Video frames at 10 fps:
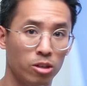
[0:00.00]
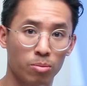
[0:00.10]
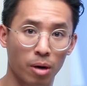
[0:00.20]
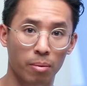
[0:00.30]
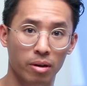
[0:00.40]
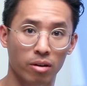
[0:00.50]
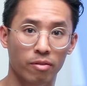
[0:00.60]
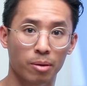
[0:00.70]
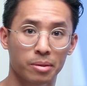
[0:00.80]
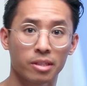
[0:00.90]
new promo code
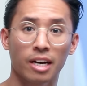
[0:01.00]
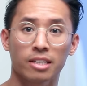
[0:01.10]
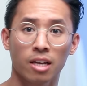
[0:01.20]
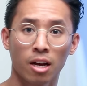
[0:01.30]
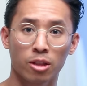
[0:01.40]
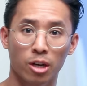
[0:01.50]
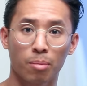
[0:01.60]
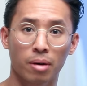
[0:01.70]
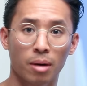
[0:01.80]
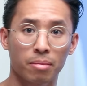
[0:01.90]
available to you guys.
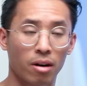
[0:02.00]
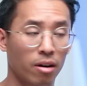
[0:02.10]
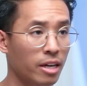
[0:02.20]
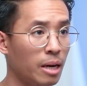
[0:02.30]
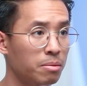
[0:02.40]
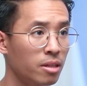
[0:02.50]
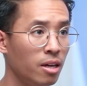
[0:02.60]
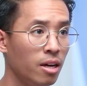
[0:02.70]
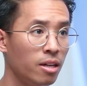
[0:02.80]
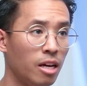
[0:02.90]
The Pomp, all caps,
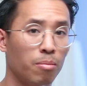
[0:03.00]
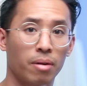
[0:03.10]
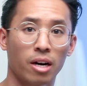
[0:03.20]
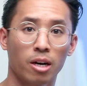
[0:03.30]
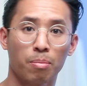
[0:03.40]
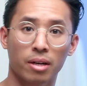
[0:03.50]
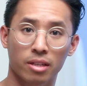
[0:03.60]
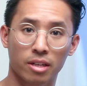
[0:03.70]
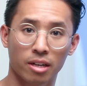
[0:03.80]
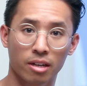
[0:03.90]
Empire
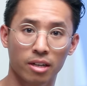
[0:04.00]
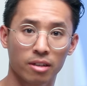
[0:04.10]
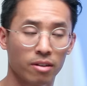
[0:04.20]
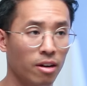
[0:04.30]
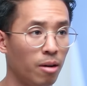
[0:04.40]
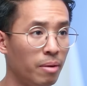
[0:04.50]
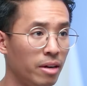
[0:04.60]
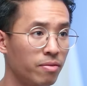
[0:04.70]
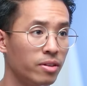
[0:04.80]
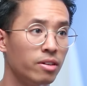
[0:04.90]
Apothecary. I
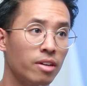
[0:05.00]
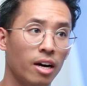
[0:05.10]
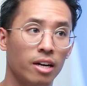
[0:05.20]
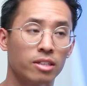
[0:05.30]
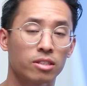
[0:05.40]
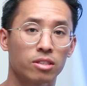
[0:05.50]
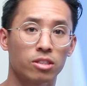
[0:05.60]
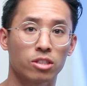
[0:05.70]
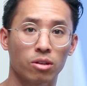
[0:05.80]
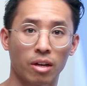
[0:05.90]
made it for you guys
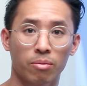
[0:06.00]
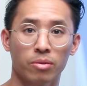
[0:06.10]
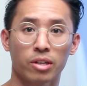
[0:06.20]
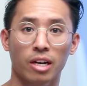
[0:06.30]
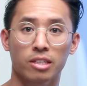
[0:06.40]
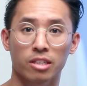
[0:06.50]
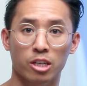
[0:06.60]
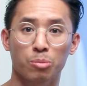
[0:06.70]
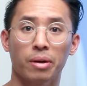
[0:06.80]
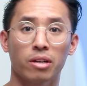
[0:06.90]
just so that you guys can
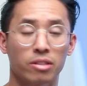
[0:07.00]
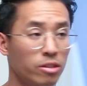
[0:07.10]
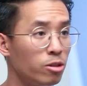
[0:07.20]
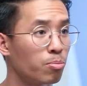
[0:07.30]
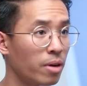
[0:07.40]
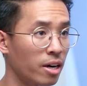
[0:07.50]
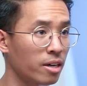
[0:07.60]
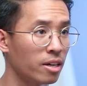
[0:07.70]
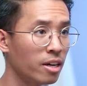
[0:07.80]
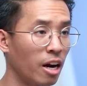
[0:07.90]
experience a new
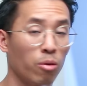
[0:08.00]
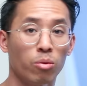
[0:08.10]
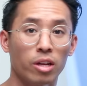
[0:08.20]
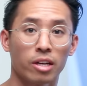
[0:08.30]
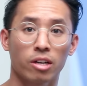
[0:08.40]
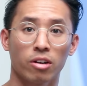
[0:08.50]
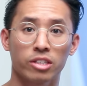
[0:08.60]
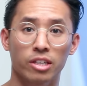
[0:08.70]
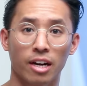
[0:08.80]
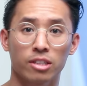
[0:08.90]
product. And I really
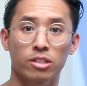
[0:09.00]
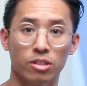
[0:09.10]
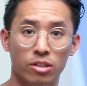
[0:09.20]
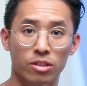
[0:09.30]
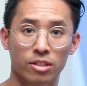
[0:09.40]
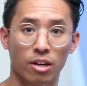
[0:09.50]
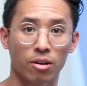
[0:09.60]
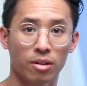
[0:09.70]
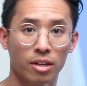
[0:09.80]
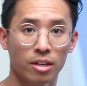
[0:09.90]
encourage you guys to do
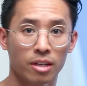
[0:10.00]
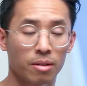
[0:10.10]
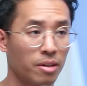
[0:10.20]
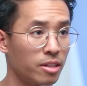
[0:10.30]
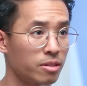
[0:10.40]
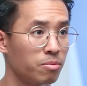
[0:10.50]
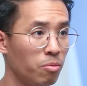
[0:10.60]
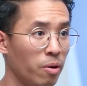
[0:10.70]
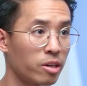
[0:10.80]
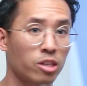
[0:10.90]
so because
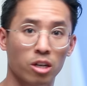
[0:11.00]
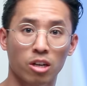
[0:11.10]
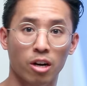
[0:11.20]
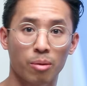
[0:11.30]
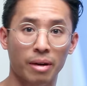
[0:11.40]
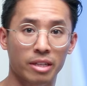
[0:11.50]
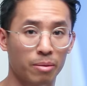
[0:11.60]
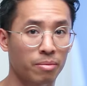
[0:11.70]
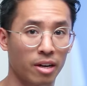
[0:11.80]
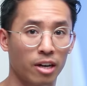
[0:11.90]
we're going to start talking about
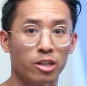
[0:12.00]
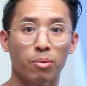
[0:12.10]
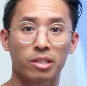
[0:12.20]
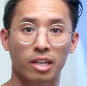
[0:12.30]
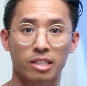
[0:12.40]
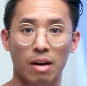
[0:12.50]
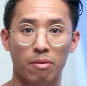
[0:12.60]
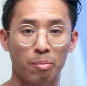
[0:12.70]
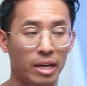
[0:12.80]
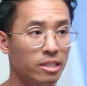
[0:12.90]
them. And I do want you guys to
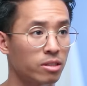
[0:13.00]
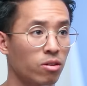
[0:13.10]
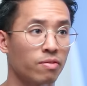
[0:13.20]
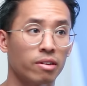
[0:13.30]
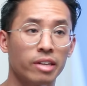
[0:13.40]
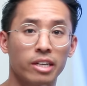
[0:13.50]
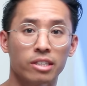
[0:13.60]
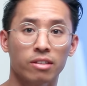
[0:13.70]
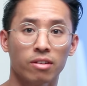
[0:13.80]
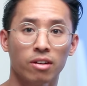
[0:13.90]
have a basis or
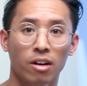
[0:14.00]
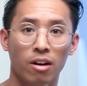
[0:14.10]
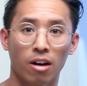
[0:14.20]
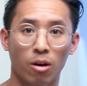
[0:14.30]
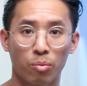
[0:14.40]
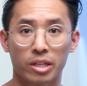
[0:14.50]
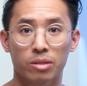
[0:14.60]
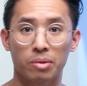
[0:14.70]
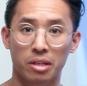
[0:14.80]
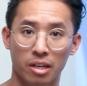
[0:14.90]
foundation on
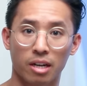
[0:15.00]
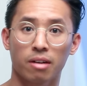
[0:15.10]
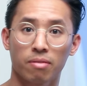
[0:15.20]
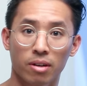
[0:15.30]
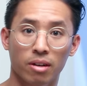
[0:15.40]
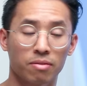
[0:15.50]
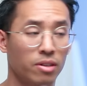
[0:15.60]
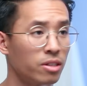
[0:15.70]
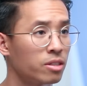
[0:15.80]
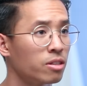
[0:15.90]
which we can kind of
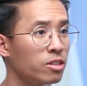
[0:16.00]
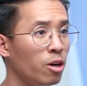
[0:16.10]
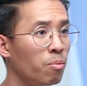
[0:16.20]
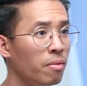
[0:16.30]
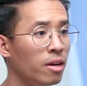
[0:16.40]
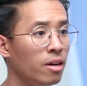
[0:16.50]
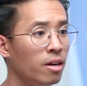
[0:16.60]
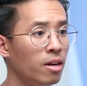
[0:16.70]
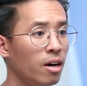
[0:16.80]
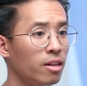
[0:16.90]
converse. So
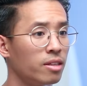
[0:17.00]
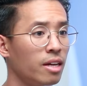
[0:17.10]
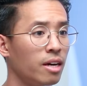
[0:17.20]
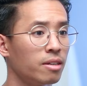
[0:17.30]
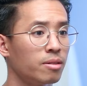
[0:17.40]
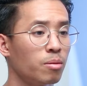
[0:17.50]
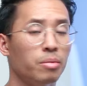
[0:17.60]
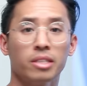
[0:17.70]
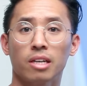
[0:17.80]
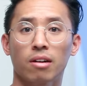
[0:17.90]
other than that,
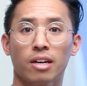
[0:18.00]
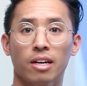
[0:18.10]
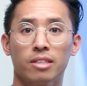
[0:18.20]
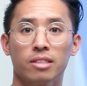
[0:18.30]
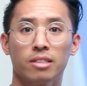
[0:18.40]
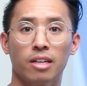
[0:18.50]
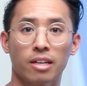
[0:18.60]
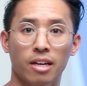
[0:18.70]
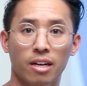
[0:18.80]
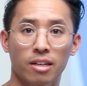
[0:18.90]
peace out guys,
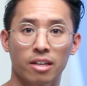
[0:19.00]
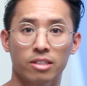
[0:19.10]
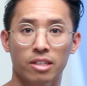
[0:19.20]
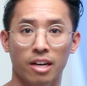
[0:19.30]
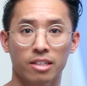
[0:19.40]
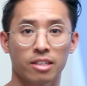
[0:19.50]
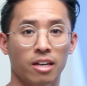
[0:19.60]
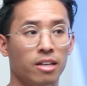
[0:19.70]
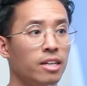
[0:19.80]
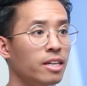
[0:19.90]
take care, and I'll see you guys
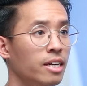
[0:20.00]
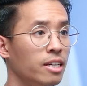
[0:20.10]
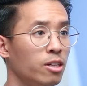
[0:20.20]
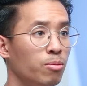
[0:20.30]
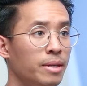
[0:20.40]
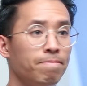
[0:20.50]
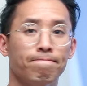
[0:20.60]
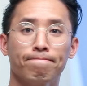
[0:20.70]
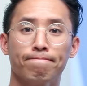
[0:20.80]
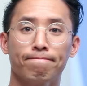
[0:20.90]
again in a little bit.